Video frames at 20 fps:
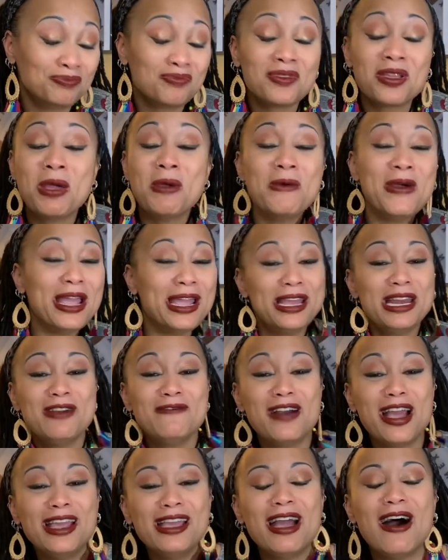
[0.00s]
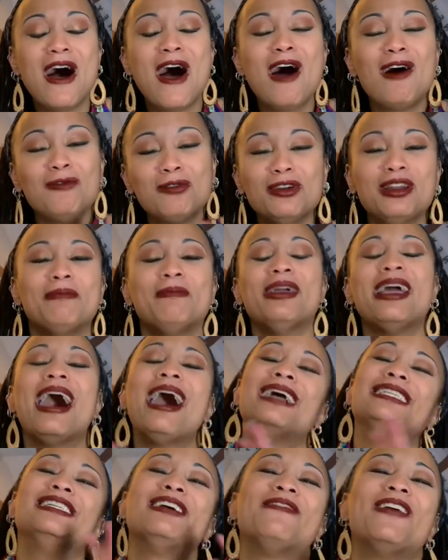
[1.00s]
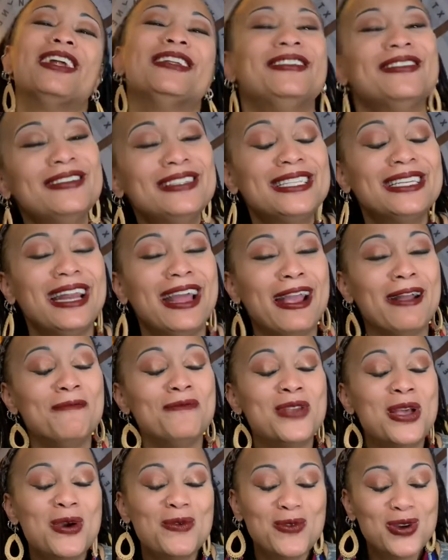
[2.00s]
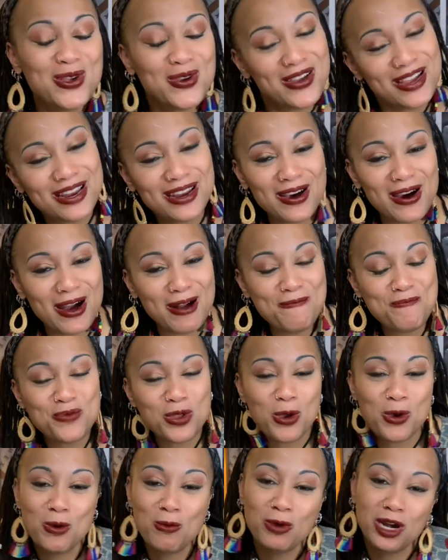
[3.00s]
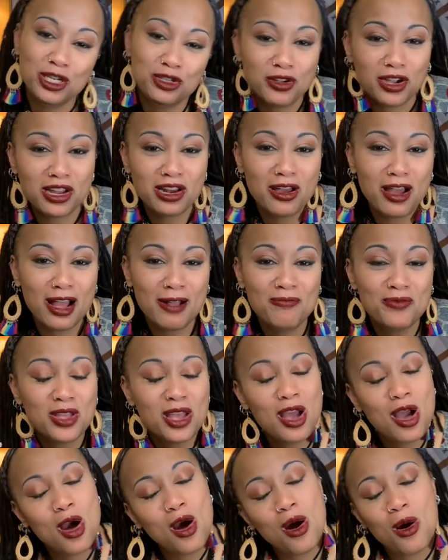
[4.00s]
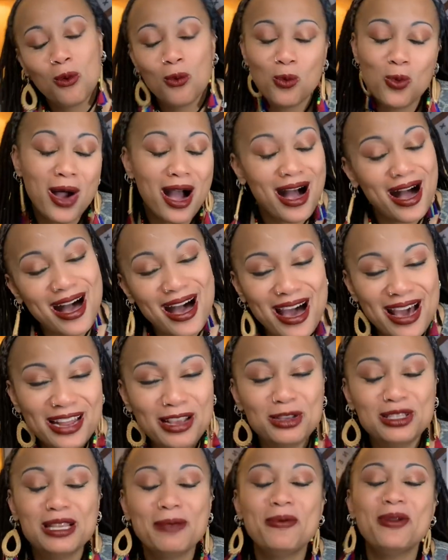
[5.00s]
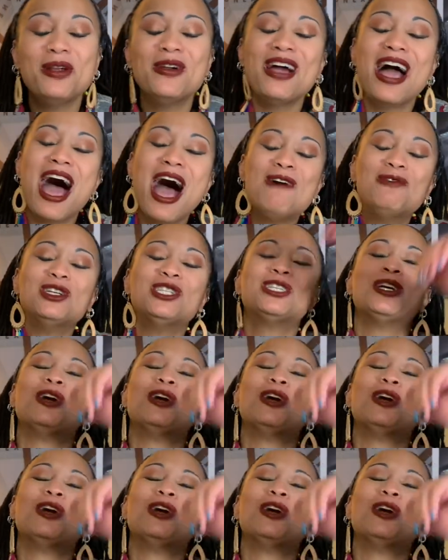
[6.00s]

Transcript: But anyway, y'all, how real to me? How's everybody doing today? What are you eating on? What are you drinking on? What are you sipping on? How was your